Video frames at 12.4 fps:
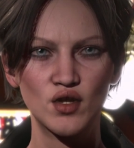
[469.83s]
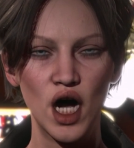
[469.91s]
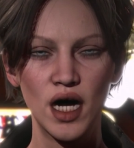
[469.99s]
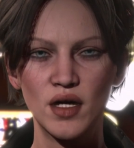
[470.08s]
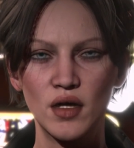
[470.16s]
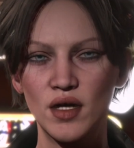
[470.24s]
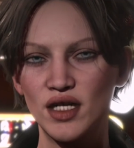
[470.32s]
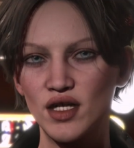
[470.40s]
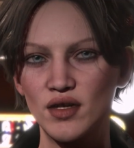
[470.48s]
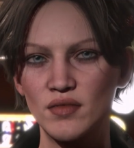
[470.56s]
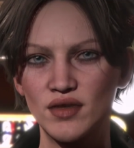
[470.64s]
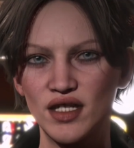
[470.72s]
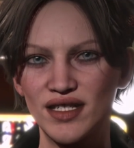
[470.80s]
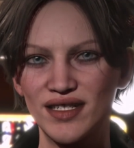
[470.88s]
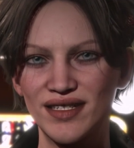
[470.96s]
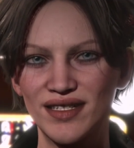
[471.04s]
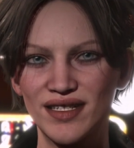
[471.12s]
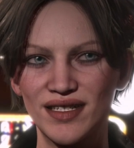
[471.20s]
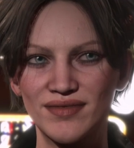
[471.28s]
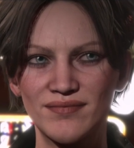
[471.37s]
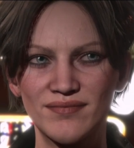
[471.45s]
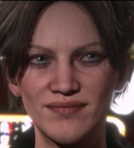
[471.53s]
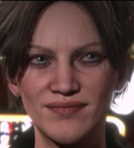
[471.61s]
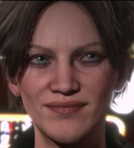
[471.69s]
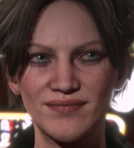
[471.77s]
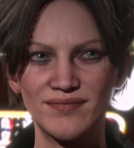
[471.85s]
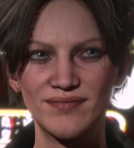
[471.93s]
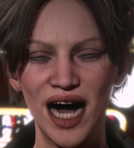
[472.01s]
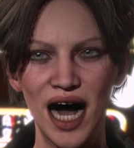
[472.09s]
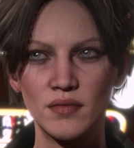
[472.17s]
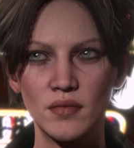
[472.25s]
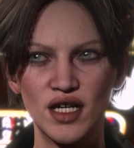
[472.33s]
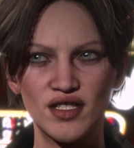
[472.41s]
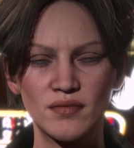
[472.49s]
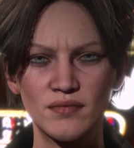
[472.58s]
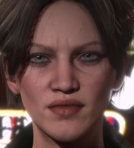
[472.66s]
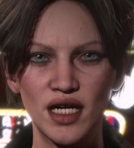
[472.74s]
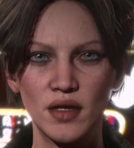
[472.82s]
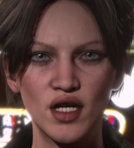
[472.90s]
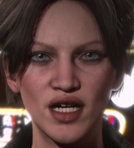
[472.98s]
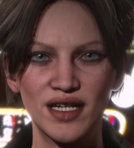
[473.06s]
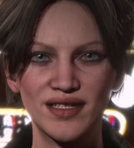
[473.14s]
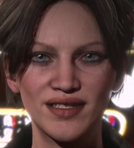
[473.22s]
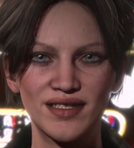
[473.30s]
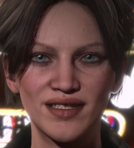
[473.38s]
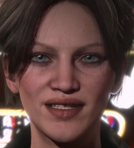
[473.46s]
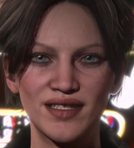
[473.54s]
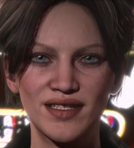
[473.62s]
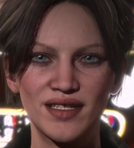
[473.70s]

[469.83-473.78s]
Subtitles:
dropping below realistic animation frame rates.